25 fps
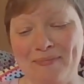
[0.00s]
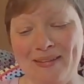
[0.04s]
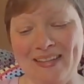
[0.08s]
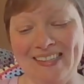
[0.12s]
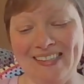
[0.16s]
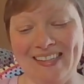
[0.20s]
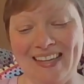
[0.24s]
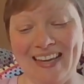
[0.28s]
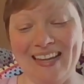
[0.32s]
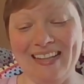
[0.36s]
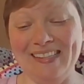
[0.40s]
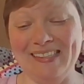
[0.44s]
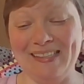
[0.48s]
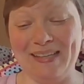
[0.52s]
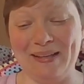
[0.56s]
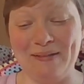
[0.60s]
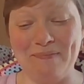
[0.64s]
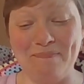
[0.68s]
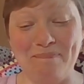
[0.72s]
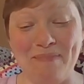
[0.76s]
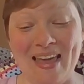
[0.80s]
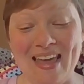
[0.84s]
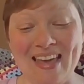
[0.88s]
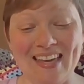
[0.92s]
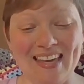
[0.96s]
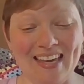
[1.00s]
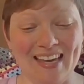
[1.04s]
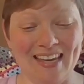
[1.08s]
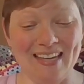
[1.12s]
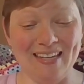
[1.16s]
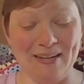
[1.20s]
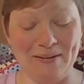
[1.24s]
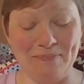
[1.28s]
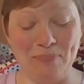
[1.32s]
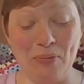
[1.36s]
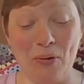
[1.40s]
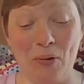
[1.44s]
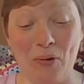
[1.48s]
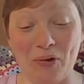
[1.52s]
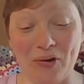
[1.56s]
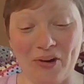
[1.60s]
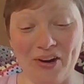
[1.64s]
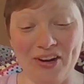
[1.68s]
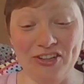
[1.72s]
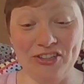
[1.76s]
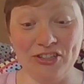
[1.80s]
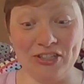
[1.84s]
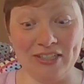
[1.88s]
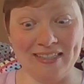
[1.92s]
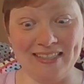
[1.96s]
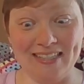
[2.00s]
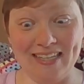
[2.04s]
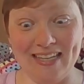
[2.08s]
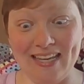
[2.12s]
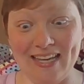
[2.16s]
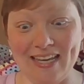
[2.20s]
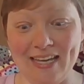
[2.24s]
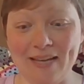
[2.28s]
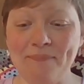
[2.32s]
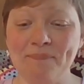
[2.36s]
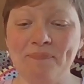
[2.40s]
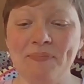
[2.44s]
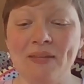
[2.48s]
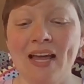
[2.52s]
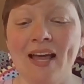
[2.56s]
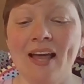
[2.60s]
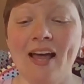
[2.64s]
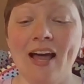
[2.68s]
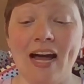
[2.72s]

biscuits and bacon and porridge and tea.